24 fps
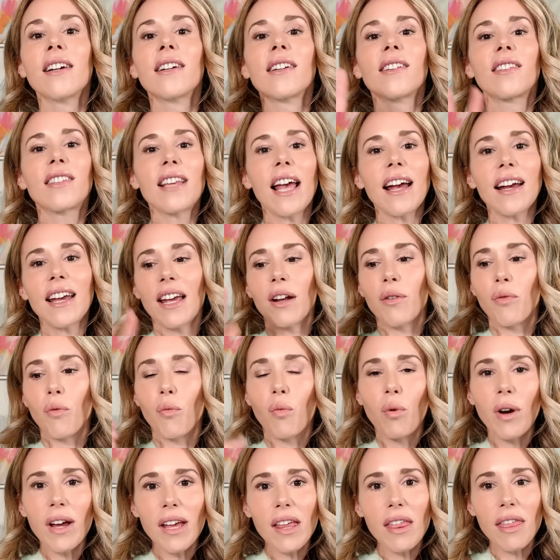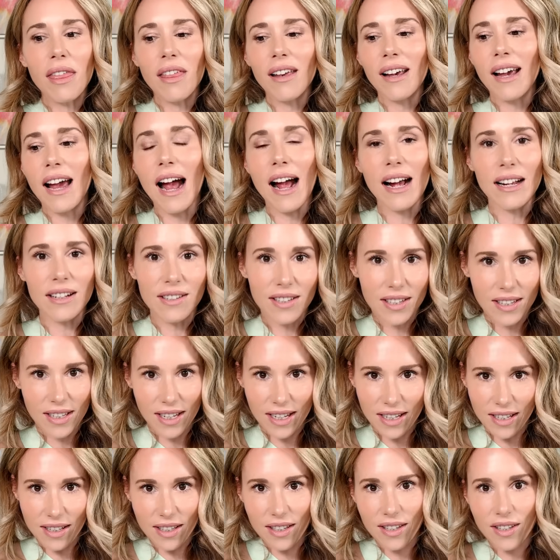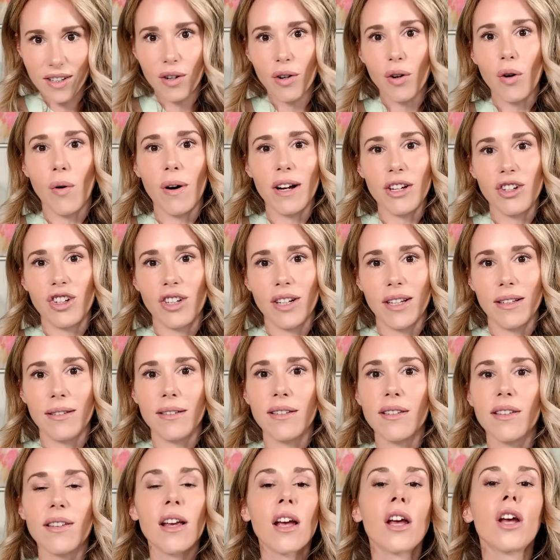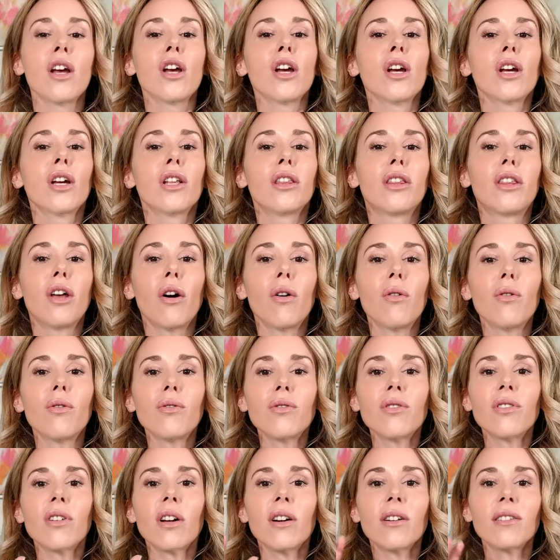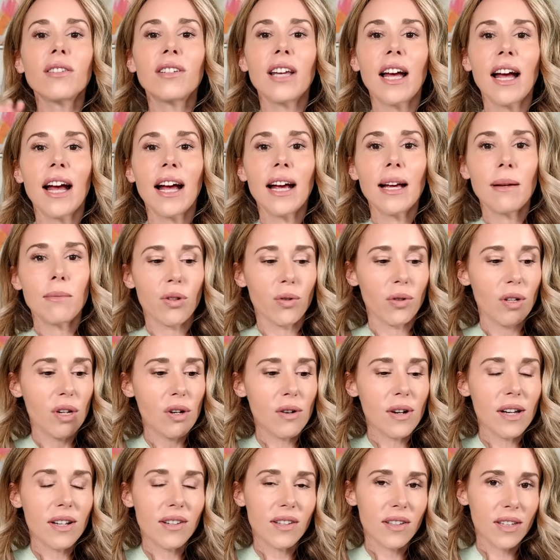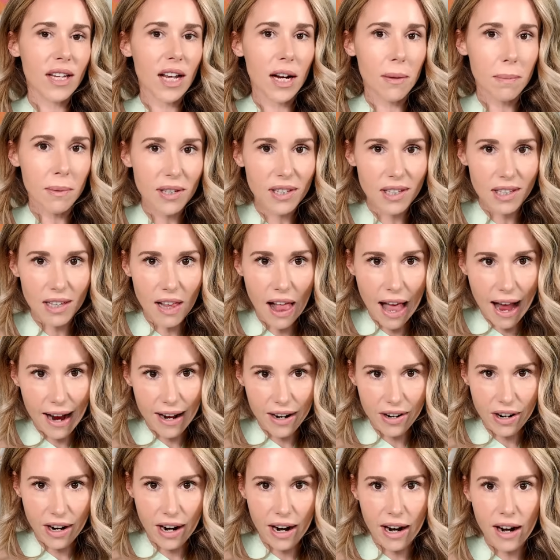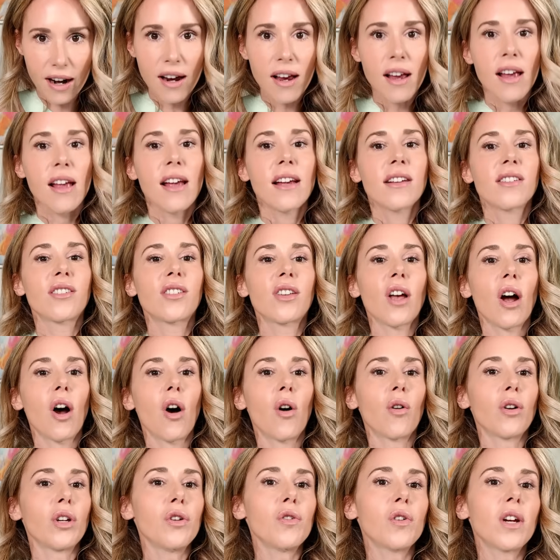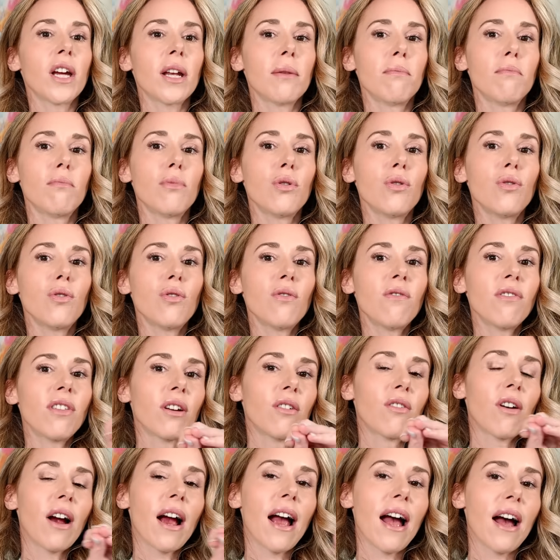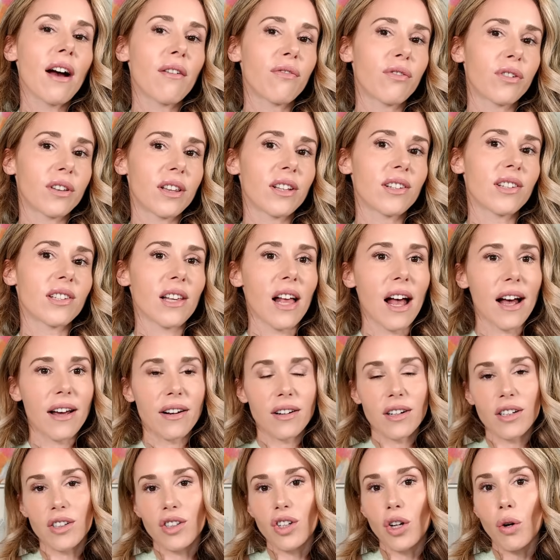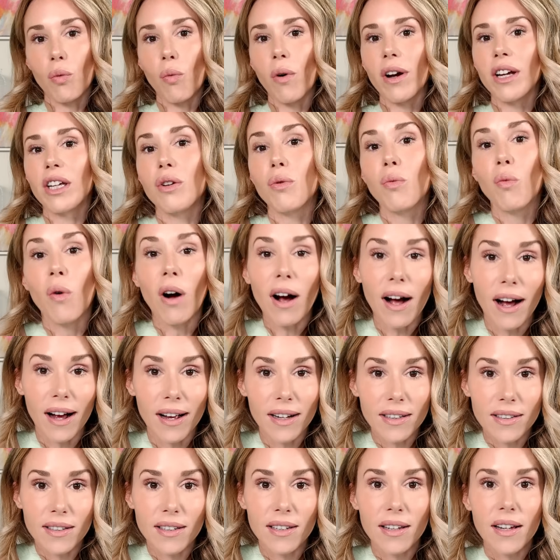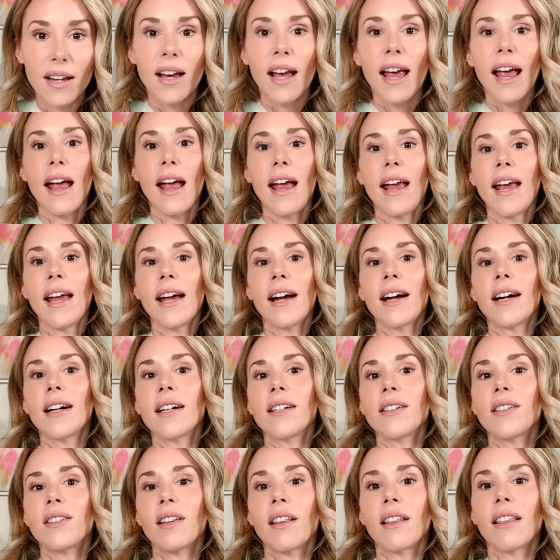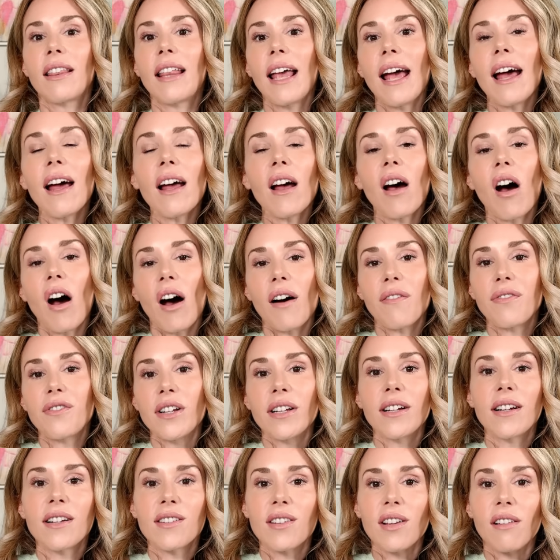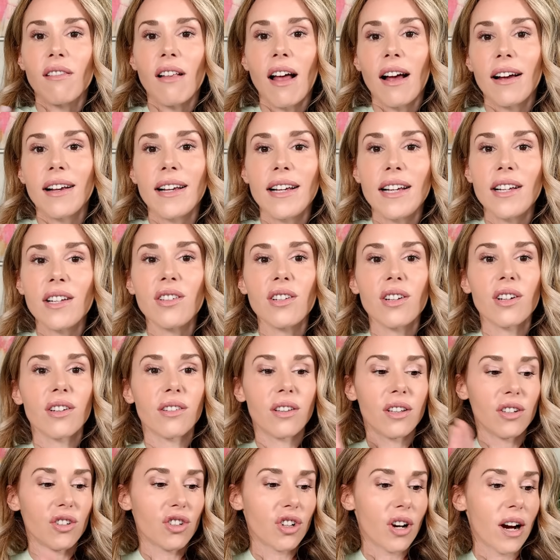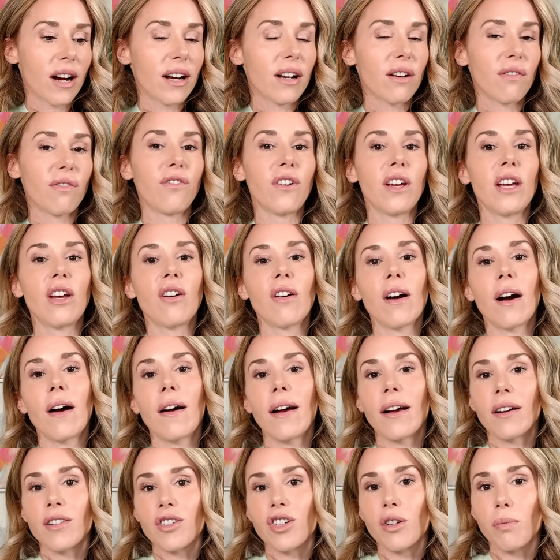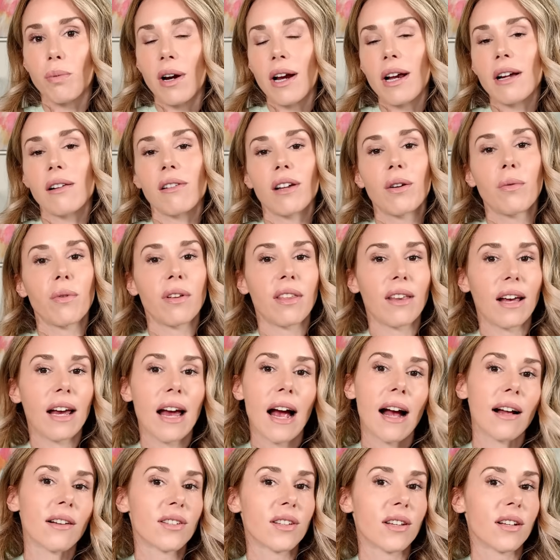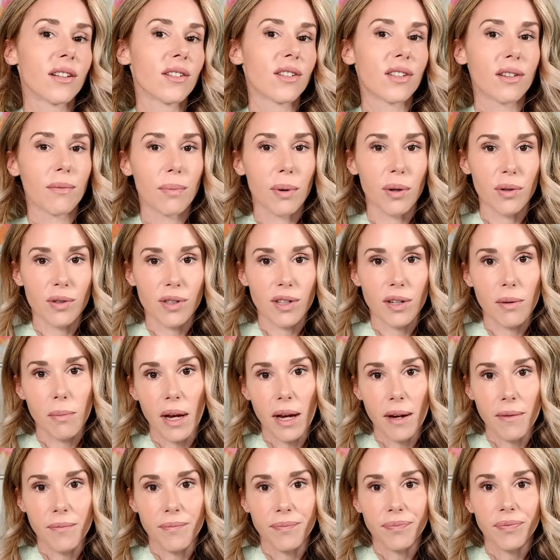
Second, with the constants questions, those are times where you can set up a slider. So you can move the graph with the slider to what you want. And that often is a lot easier than trying to figure out algebraically what the constant is supposed to be.